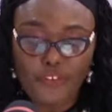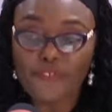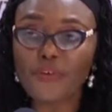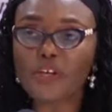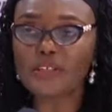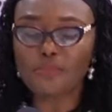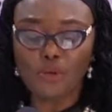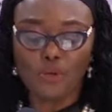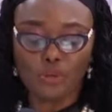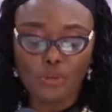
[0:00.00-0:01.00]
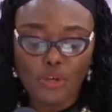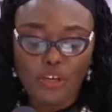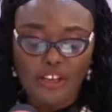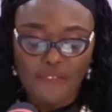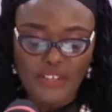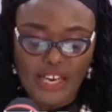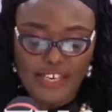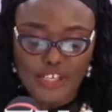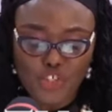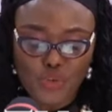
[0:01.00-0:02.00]
Furthermore, FIDA
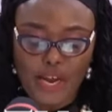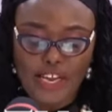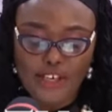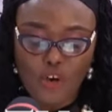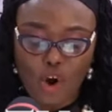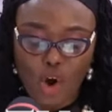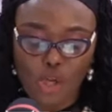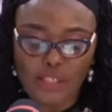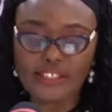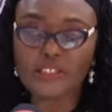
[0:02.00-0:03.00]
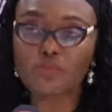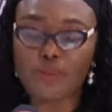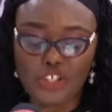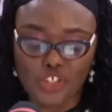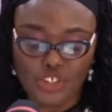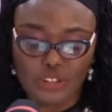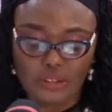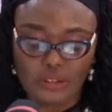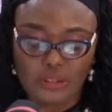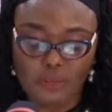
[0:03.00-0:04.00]
Nigeria in all its
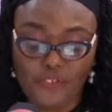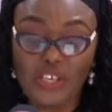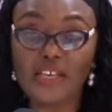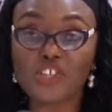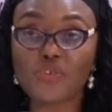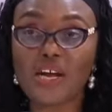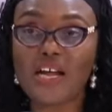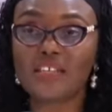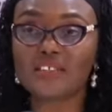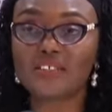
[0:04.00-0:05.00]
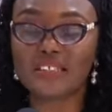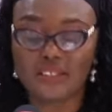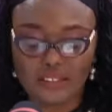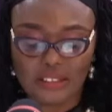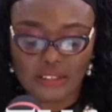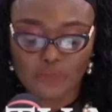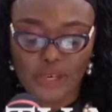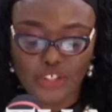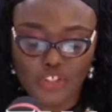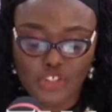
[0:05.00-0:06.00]
branches, FIDA Nigeria has 36
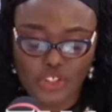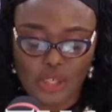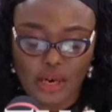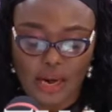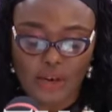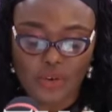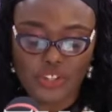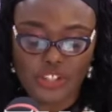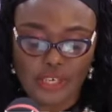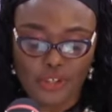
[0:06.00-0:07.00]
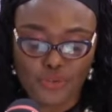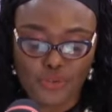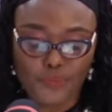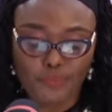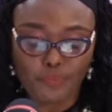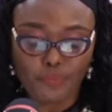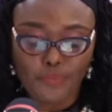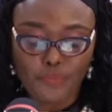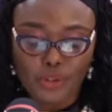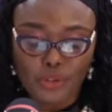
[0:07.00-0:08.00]
branches across the country.
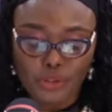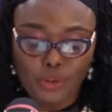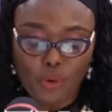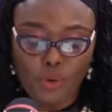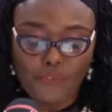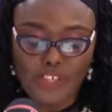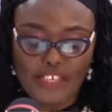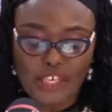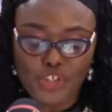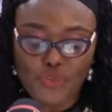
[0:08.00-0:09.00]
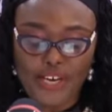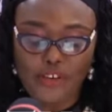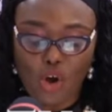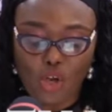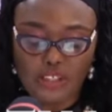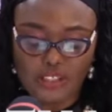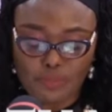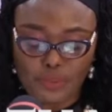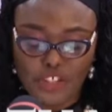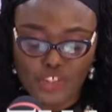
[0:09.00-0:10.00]
So FIDA Nigeria in all its
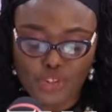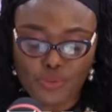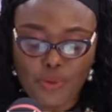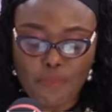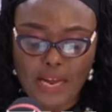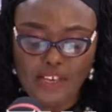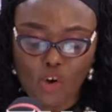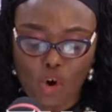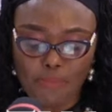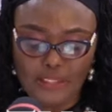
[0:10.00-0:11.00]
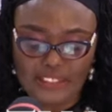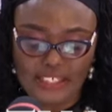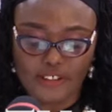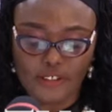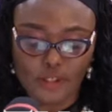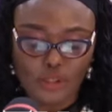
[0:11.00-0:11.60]
branches remain committed